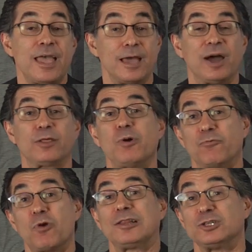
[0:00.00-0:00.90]
And by the way,
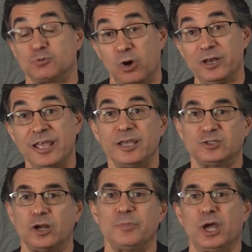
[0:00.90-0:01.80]
Rutledge Wood is
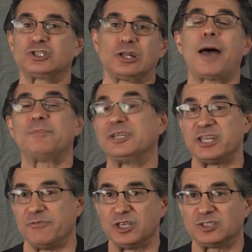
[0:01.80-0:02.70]
going to be on Jalopnik
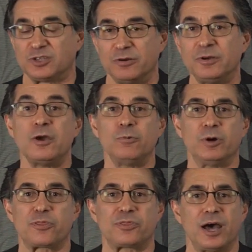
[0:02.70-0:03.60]
TV soon
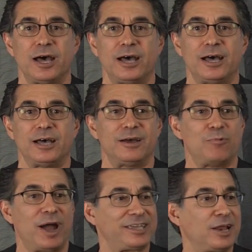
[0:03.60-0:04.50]
with,
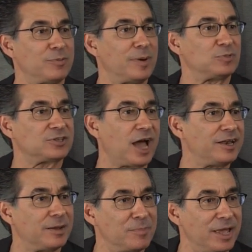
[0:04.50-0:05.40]
why can't I remember his
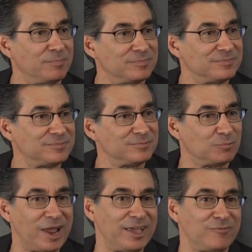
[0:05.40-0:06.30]
name?
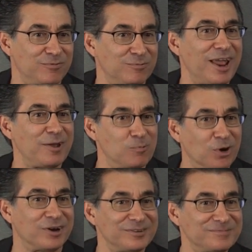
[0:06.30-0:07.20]
Ray Wert.